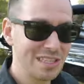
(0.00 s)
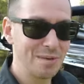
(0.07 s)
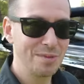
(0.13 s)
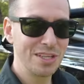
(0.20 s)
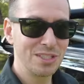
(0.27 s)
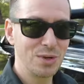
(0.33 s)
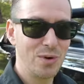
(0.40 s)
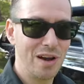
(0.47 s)
Some of
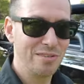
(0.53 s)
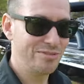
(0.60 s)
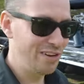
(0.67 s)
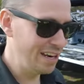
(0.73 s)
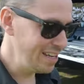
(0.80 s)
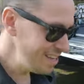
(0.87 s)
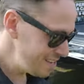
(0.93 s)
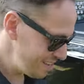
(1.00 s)
these are quite
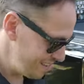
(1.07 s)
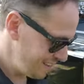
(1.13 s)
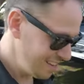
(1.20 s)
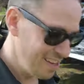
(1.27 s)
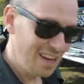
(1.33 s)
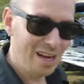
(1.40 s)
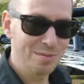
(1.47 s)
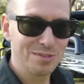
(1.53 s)
funny.
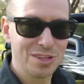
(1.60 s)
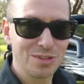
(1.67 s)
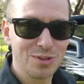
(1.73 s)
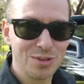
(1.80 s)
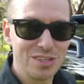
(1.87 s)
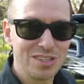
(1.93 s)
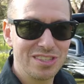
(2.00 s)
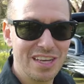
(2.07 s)
So it's
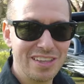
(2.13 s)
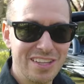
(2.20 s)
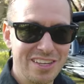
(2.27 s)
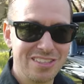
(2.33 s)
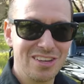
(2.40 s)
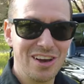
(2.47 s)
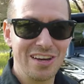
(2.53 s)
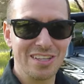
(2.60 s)
good to see the
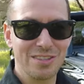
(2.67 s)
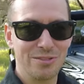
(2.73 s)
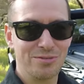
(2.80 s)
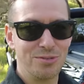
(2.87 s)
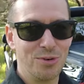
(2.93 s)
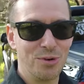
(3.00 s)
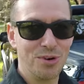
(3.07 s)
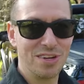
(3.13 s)
designers at
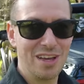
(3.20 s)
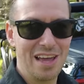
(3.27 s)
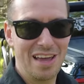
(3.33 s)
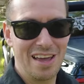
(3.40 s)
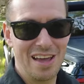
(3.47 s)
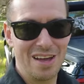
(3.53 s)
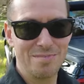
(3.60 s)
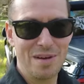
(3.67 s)
Ford
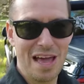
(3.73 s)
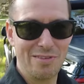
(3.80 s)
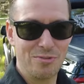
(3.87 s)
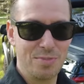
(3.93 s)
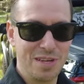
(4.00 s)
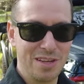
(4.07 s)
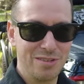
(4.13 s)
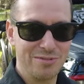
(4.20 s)
have a
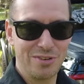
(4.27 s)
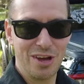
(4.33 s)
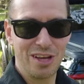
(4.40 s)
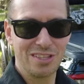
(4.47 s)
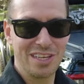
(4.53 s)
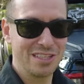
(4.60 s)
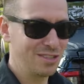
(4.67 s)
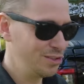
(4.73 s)
bit of
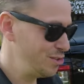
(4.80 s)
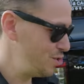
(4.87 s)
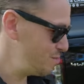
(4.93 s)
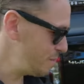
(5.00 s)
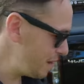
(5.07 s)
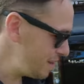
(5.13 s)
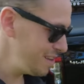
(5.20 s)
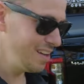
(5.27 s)
sense of
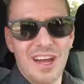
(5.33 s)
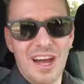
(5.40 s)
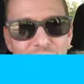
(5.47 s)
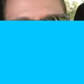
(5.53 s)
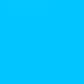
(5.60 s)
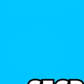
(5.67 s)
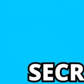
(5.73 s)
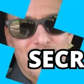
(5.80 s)
humor. I'll
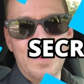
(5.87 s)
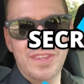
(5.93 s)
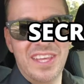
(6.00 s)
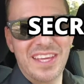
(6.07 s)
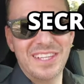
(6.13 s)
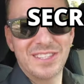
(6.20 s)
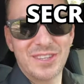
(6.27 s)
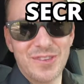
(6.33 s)
start with the
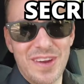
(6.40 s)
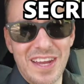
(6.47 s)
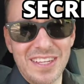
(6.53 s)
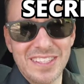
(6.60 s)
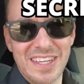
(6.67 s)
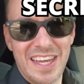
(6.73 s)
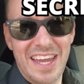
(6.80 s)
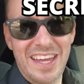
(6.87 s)
Easter eggs
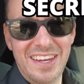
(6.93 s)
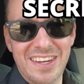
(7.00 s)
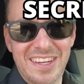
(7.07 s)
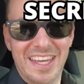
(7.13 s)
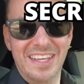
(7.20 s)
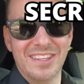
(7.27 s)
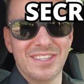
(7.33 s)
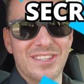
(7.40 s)
that are hidden
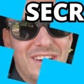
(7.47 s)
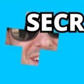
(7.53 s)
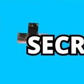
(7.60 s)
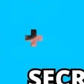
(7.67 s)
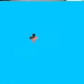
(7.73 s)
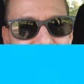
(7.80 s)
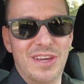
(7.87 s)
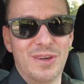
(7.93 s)
inside
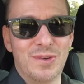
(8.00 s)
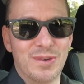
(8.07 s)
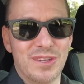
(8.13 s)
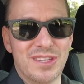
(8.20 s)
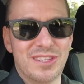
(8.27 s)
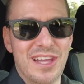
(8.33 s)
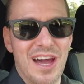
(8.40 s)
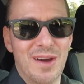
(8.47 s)
the vehicle to
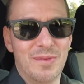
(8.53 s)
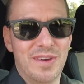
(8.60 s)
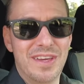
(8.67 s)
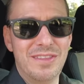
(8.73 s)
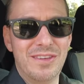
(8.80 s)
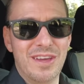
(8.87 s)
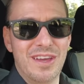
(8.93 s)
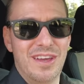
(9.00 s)
start
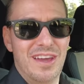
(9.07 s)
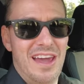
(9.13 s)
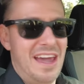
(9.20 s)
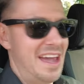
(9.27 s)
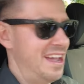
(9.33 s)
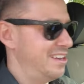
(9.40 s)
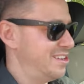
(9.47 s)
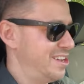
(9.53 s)
with.
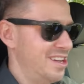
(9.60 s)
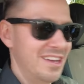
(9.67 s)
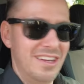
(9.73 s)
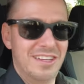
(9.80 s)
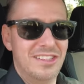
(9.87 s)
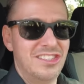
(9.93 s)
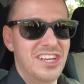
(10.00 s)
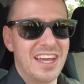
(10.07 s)
And
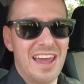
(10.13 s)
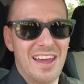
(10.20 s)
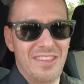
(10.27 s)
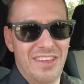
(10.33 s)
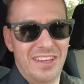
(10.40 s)
check out